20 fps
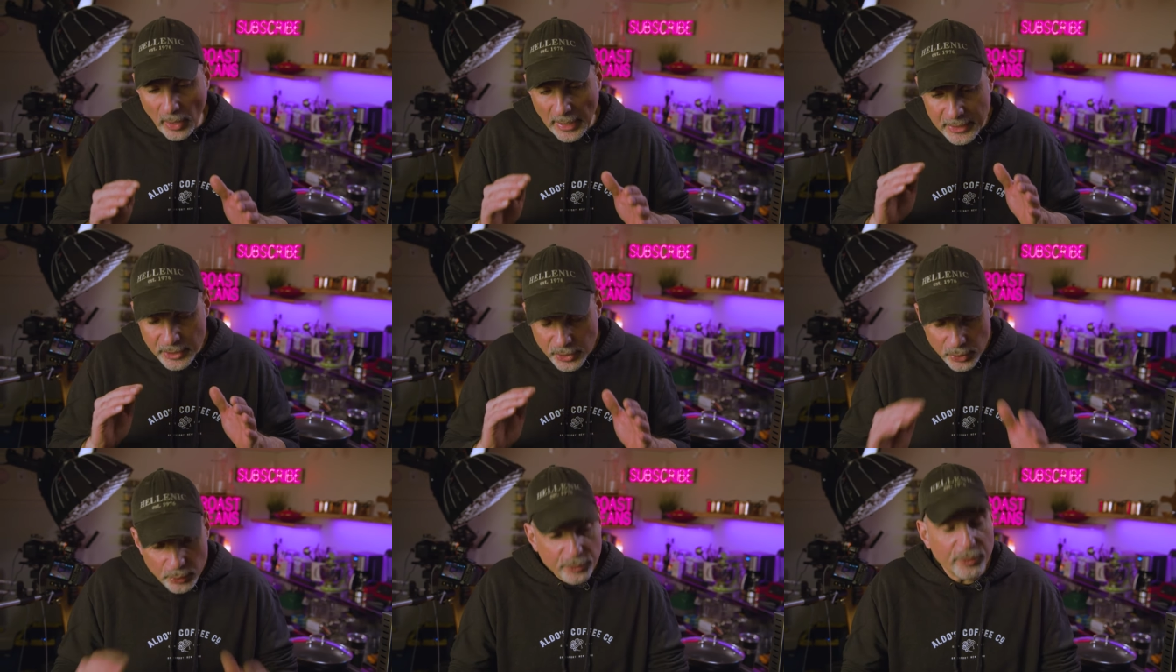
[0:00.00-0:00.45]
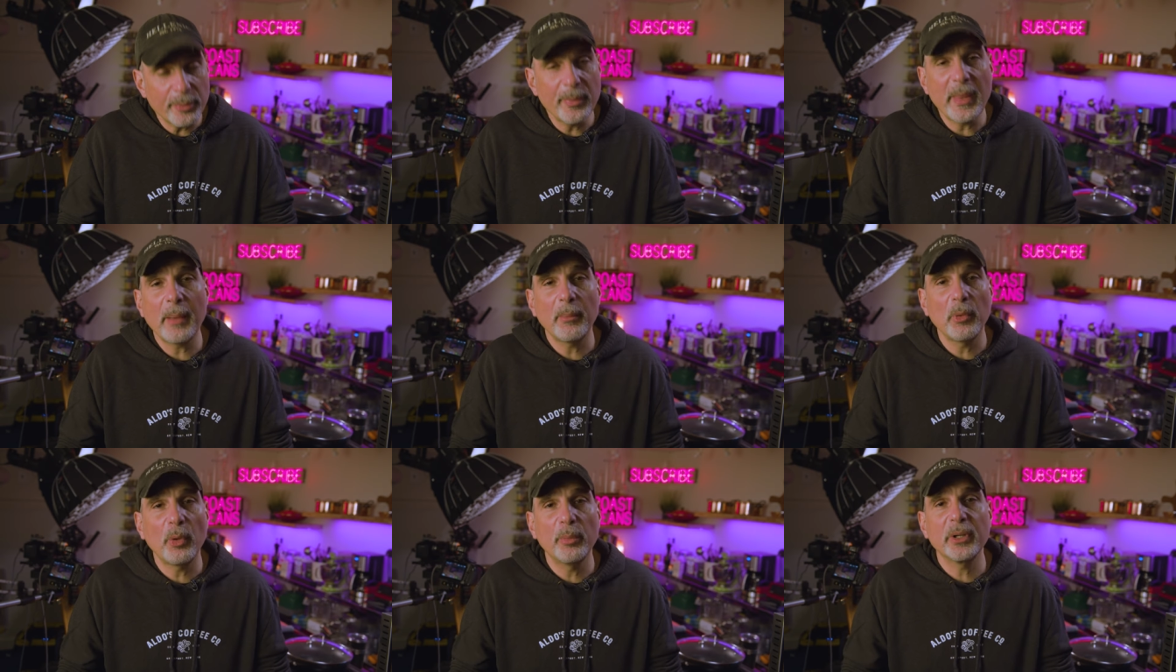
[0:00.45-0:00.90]
I knew from
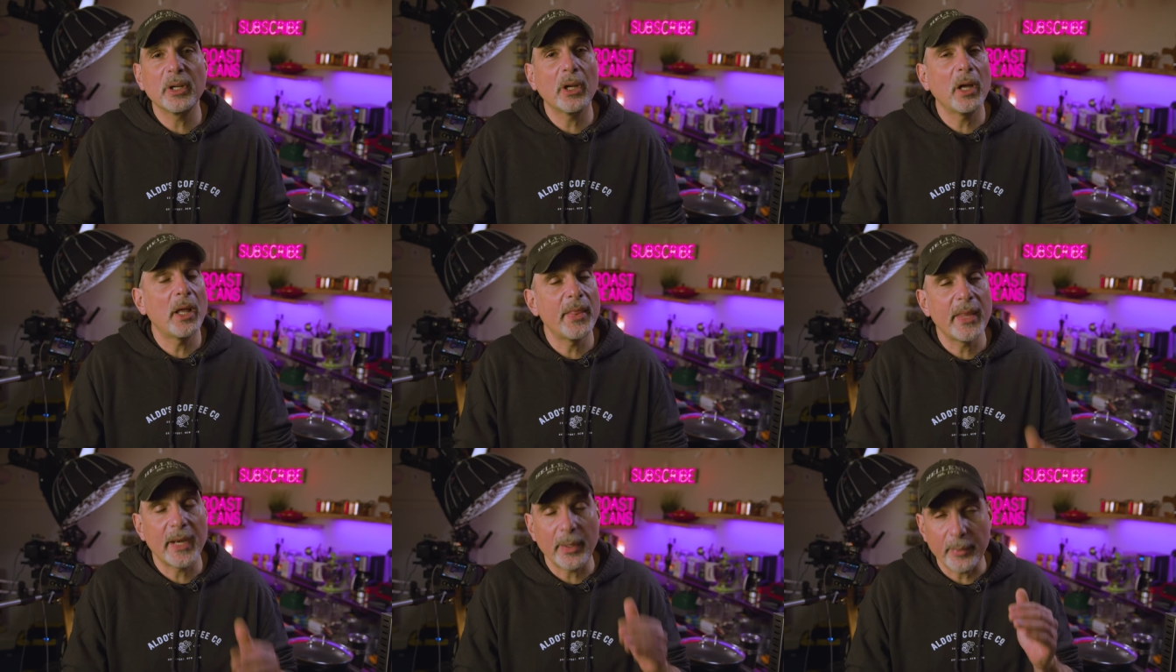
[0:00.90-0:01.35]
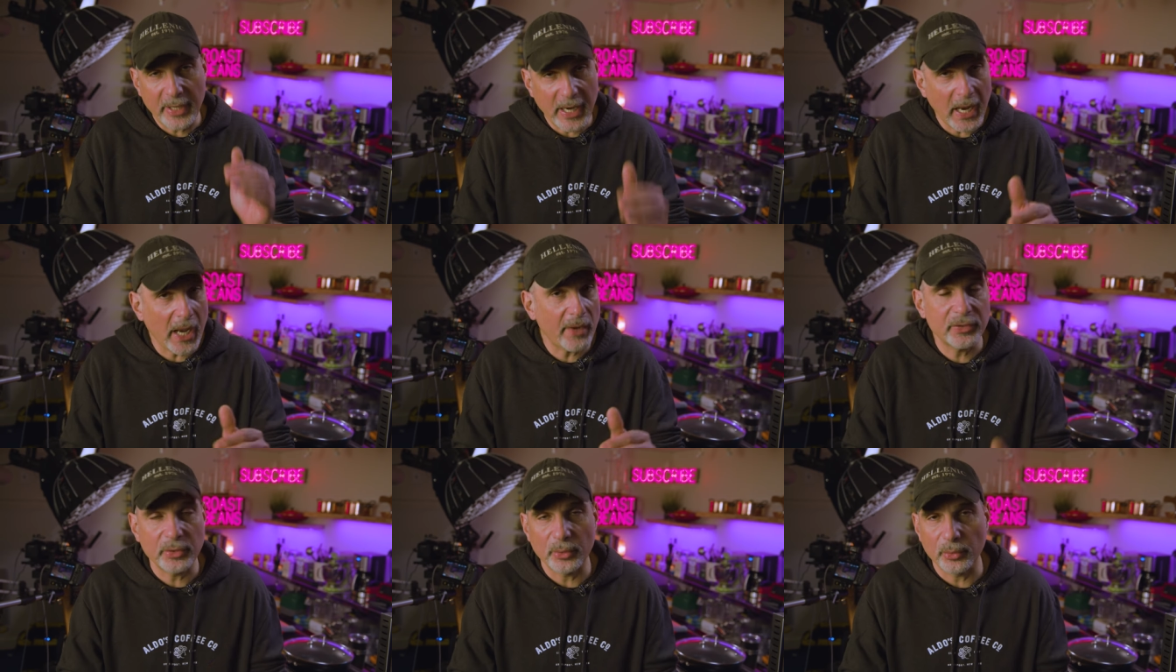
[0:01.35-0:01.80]
that moment on that I would
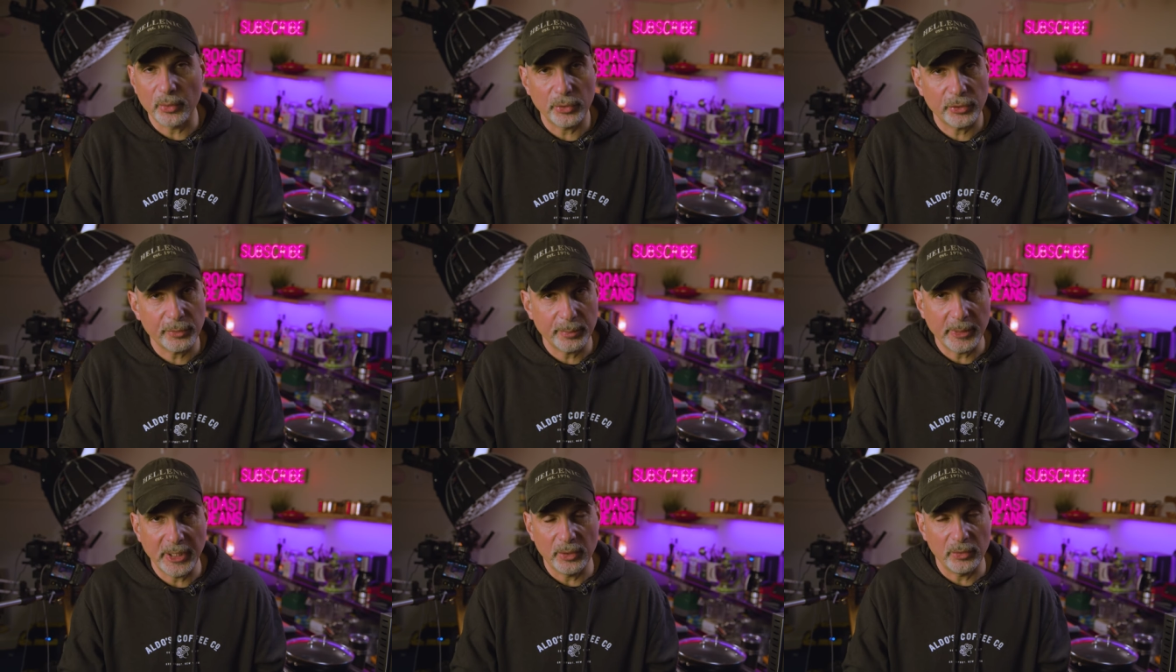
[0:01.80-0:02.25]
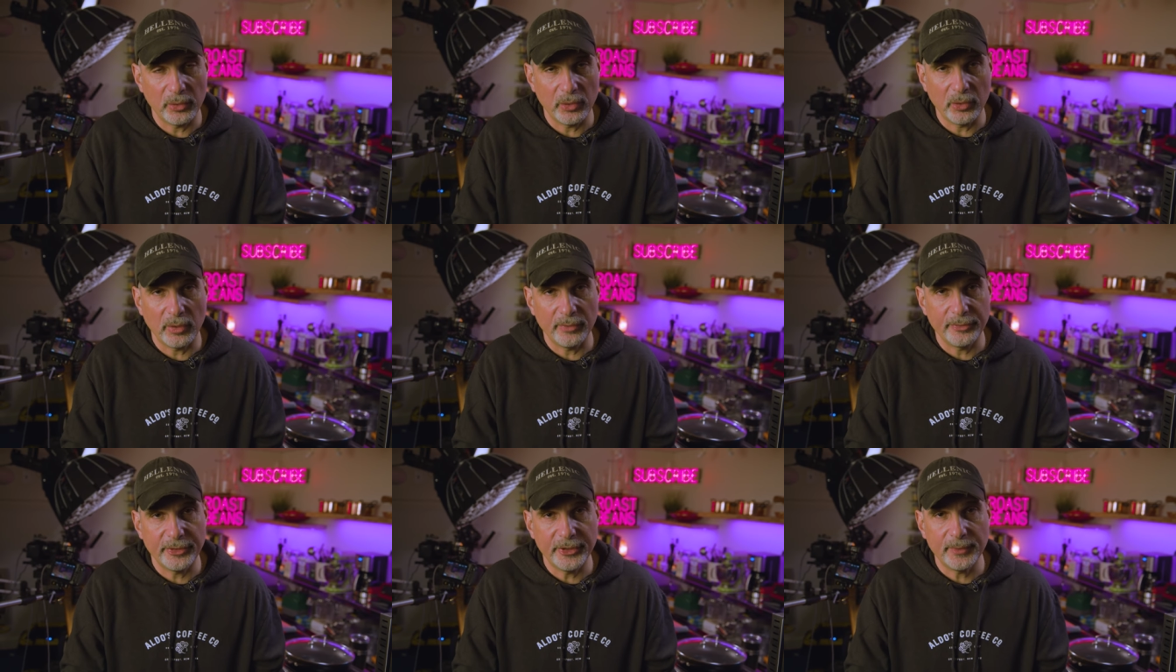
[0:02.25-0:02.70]
have to roast my own
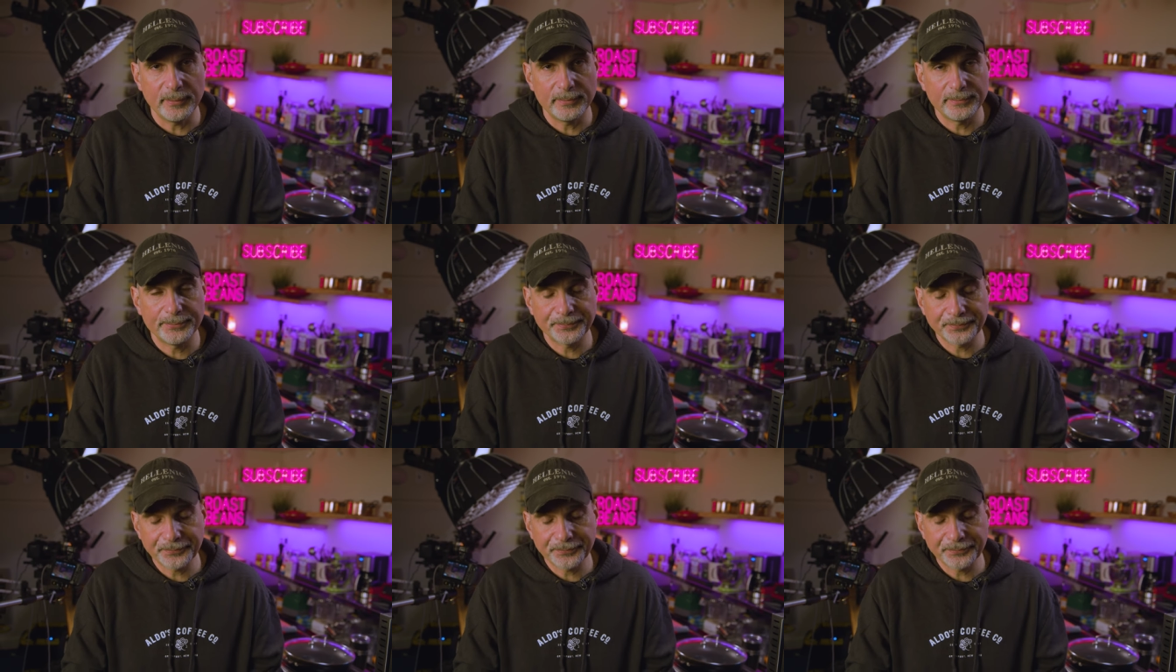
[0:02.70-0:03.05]
coffee. And